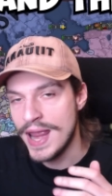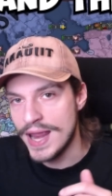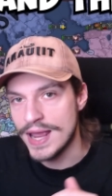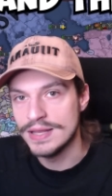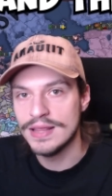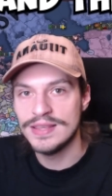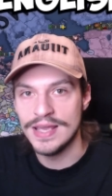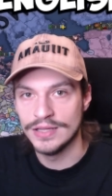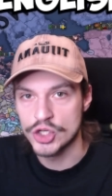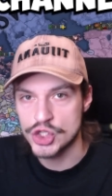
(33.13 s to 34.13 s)
and the
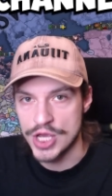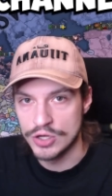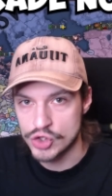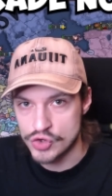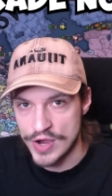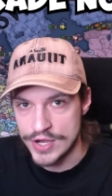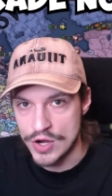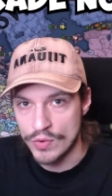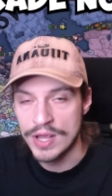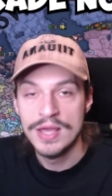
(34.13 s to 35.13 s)
English Channel trade
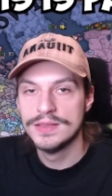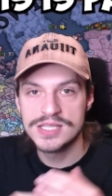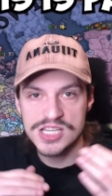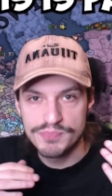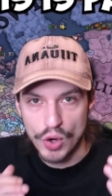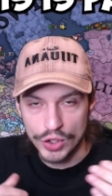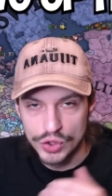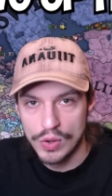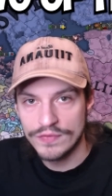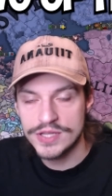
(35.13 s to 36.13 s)
node. This is part
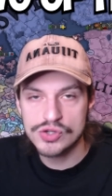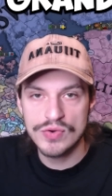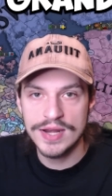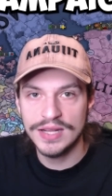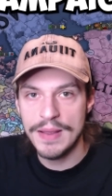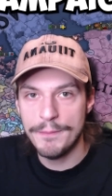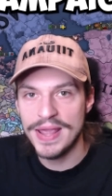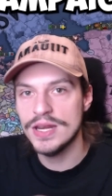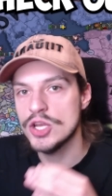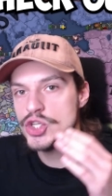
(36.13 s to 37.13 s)
2 of this grand
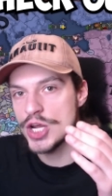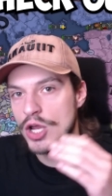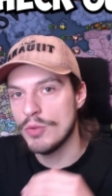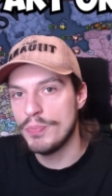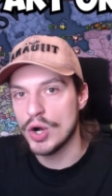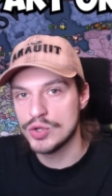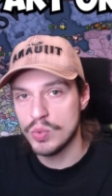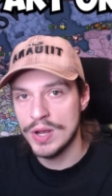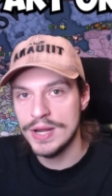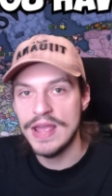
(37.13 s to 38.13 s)
campaign. Check out part
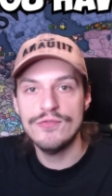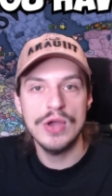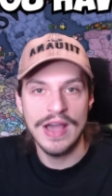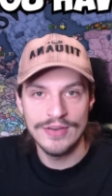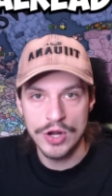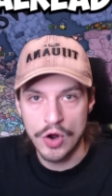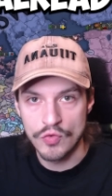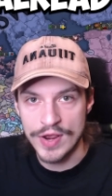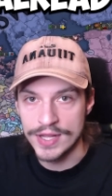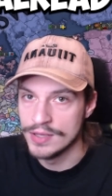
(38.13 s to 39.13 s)
1 if you haven't
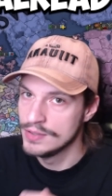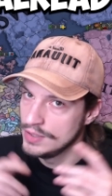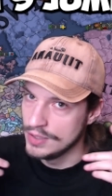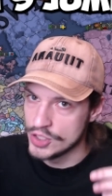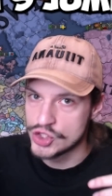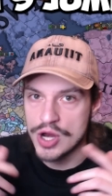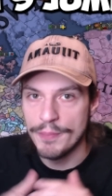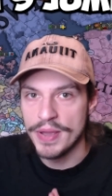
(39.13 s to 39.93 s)
already. Let's jump